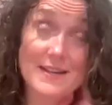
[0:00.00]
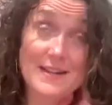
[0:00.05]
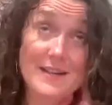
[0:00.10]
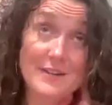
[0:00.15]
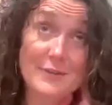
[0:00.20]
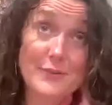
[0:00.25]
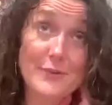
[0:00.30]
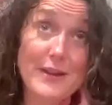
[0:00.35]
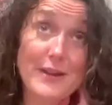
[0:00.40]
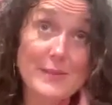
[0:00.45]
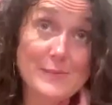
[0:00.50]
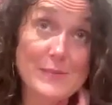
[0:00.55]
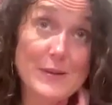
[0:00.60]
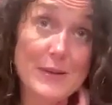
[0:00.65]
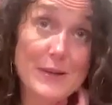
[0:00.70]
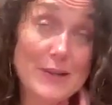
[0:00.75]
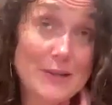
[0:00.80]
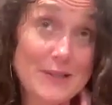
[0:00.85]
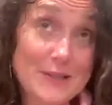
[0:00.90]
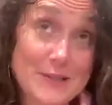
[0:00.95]
on
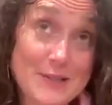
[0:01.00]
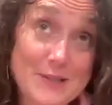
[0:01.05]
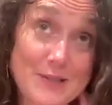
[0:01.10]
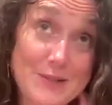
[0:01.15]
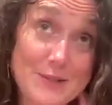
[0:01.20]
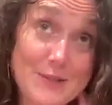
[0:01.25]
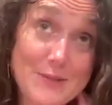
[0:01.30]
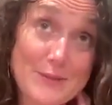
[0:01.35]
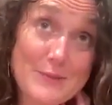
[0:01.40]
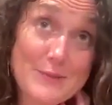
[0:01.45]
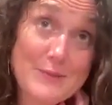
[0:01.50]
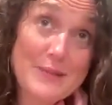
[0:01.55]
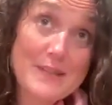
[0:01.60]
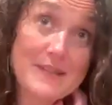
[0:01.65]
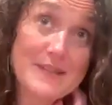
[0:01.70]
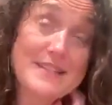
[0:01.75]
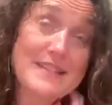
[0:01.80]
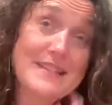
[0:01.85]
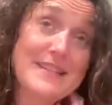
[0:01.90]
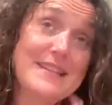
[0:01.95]
grandparents too,
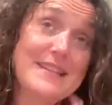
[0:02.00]
because I